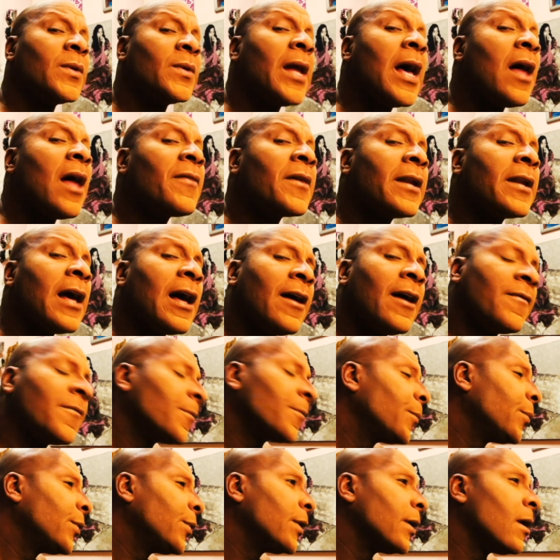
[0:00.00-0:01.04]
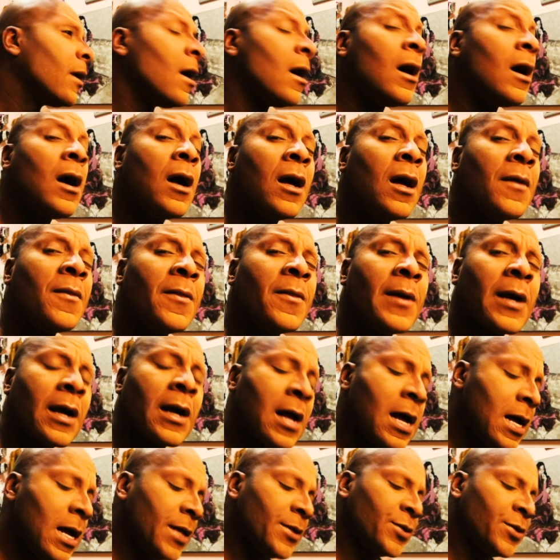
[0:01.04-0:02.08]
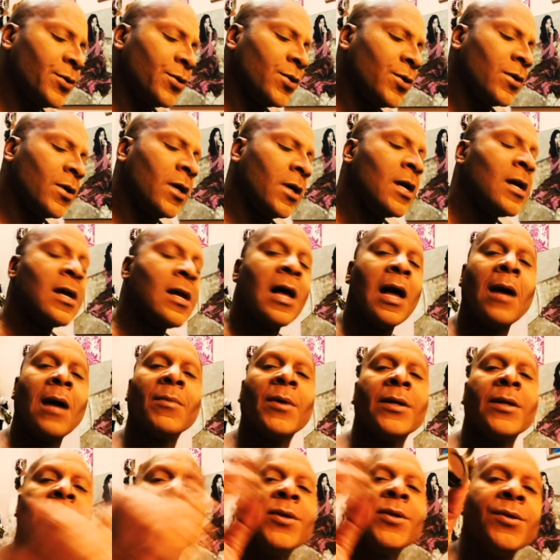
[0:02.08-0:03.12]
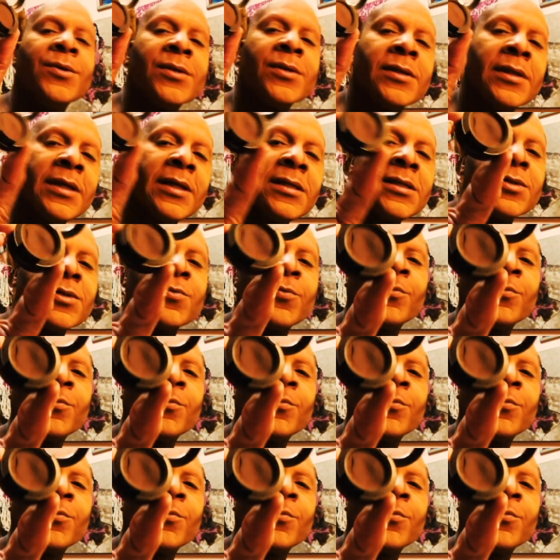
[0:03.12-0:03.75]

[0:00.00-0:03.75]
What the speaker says: now that I've put on the contour, I'm gonna use this